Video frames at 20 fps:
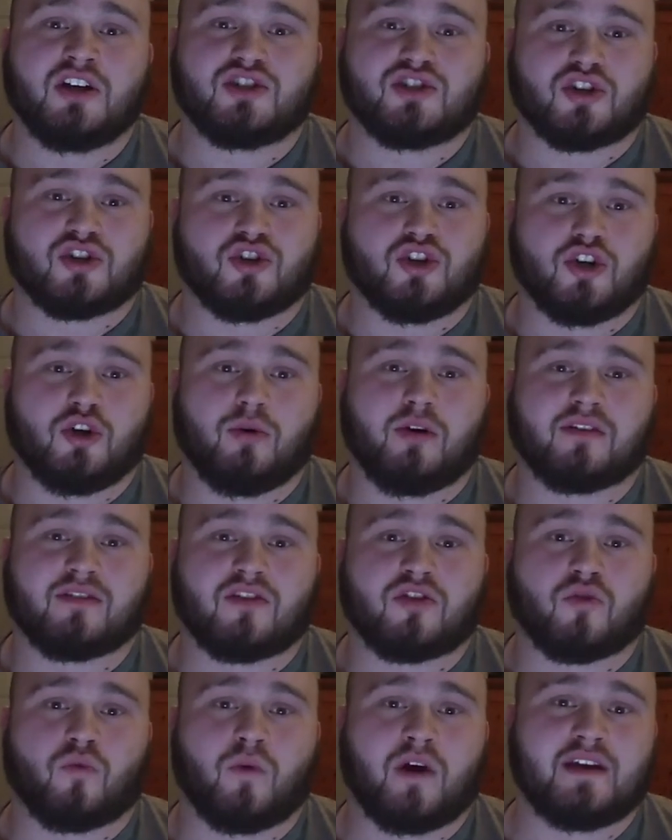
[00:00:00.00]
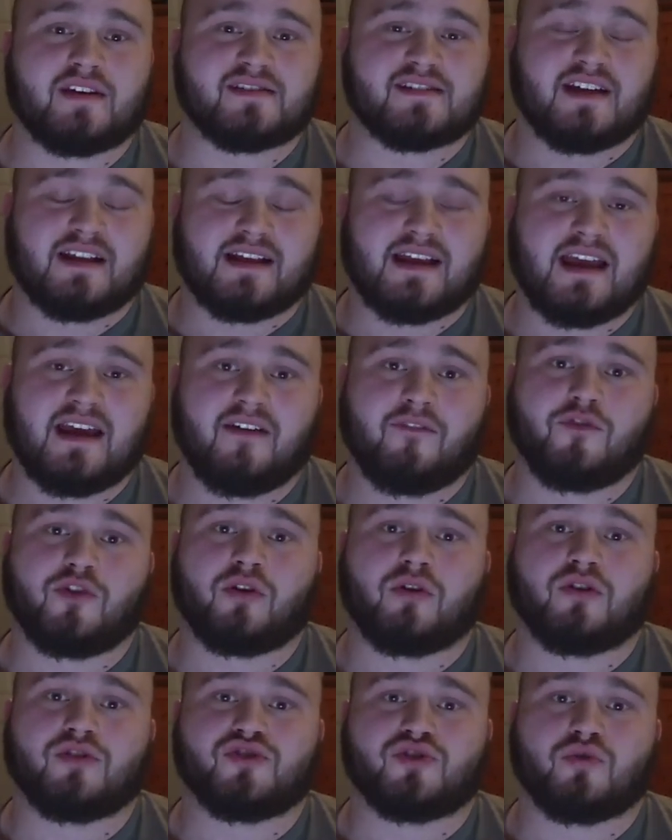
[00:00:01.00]
Just knowing that the weight is getting
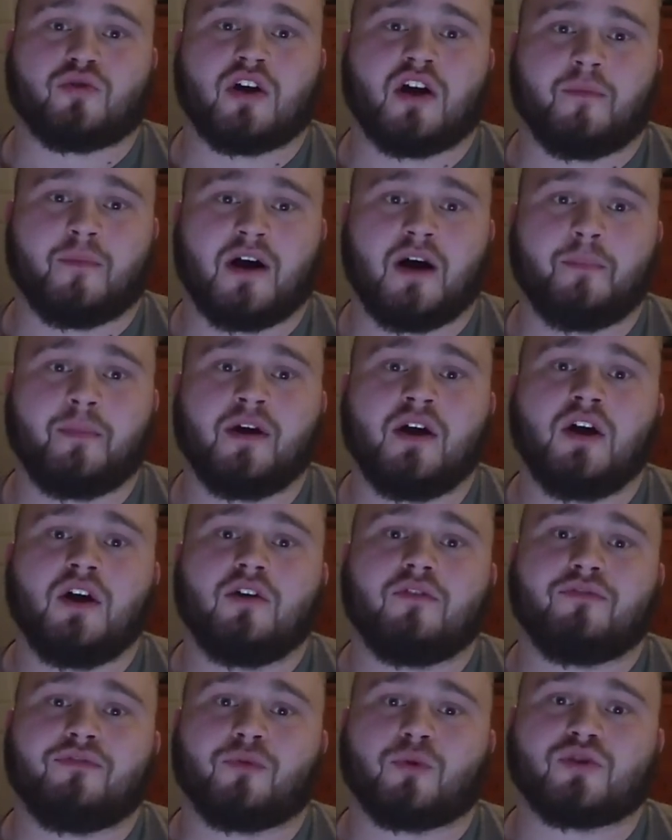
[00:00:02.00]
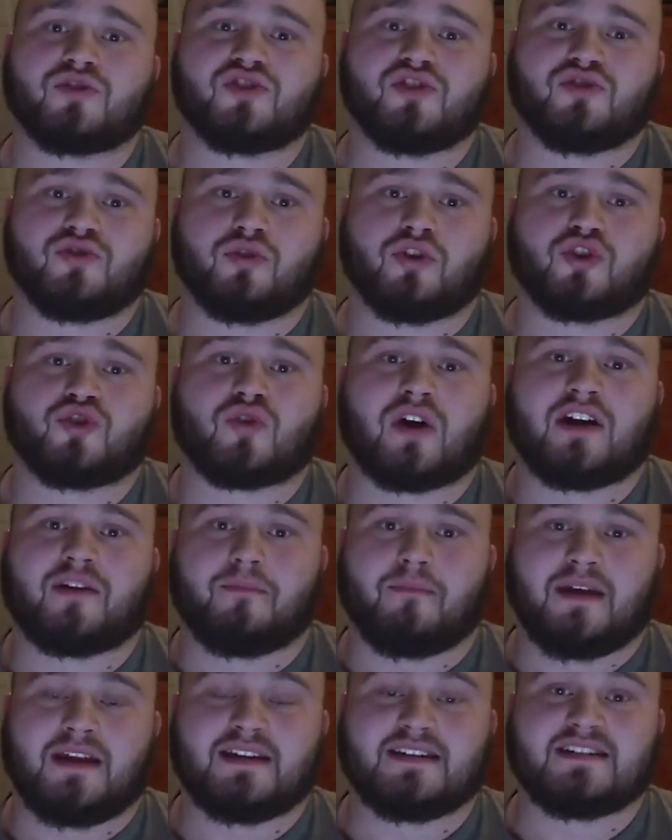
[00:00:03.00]
heavier as you come up forces you to try
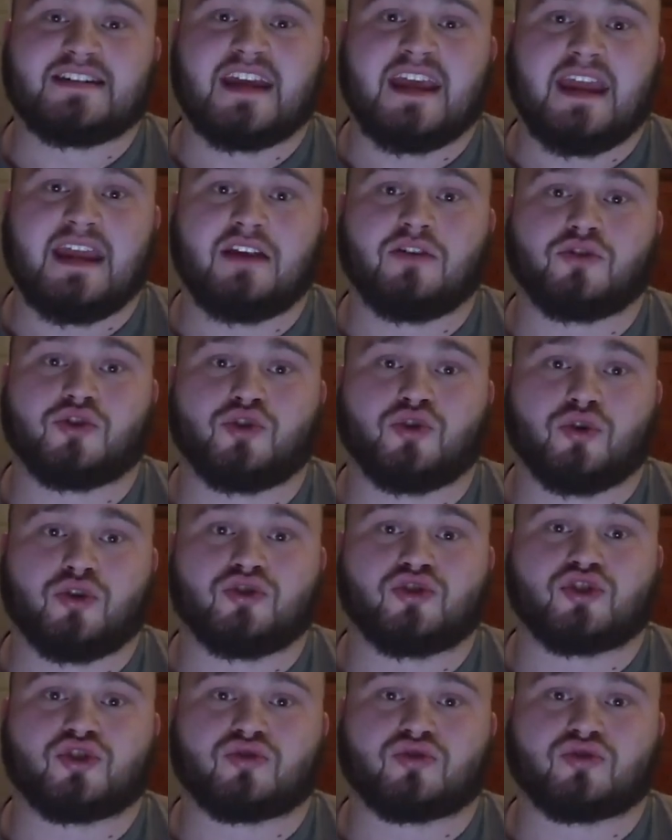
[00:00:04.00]
to maintain good,